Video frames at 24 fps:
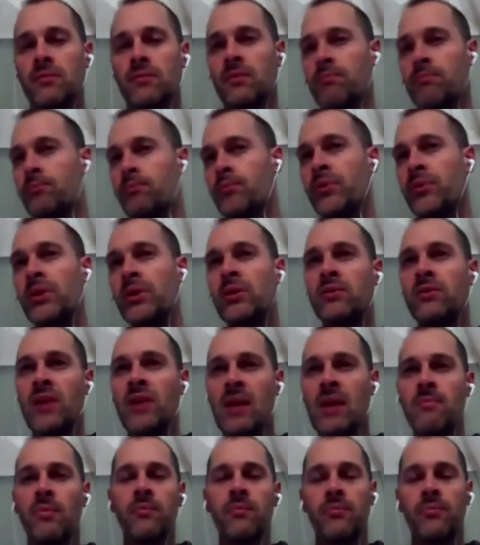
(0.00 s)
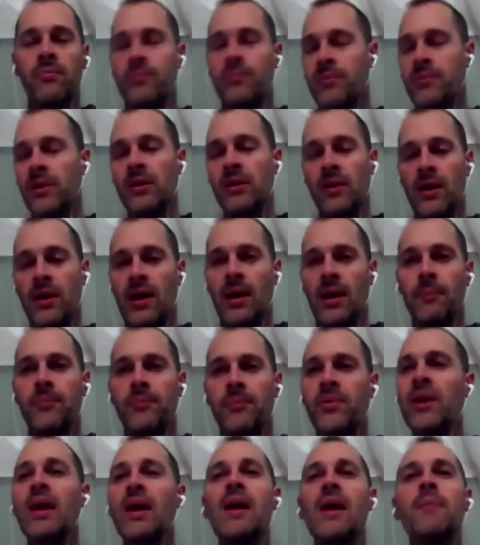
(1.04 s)

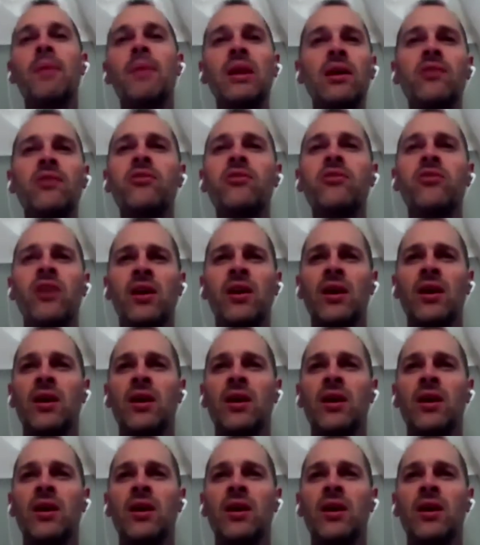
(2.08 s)
preeminence